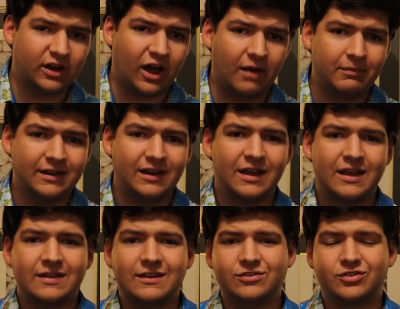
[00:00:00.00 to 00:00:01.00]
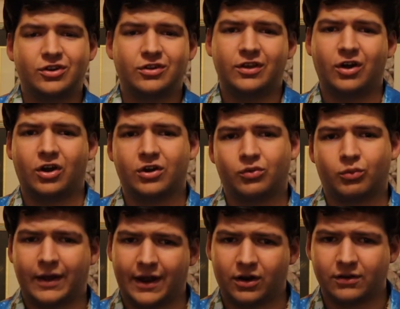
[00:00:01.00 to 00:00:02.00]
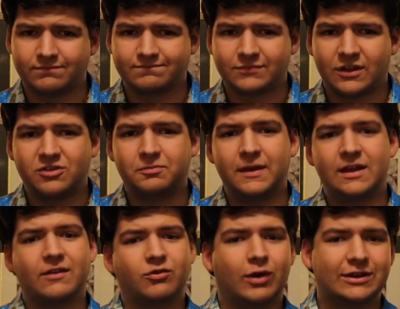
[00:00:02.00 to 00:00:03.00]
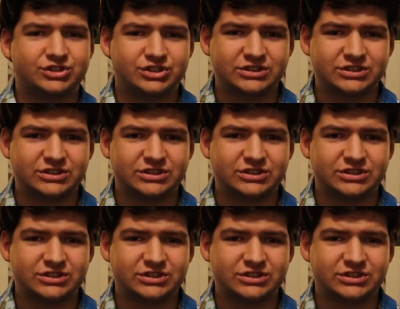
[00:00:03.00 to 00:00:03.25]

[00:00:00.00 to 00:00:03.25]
uncommon, they certainly aren't rare. Speaking of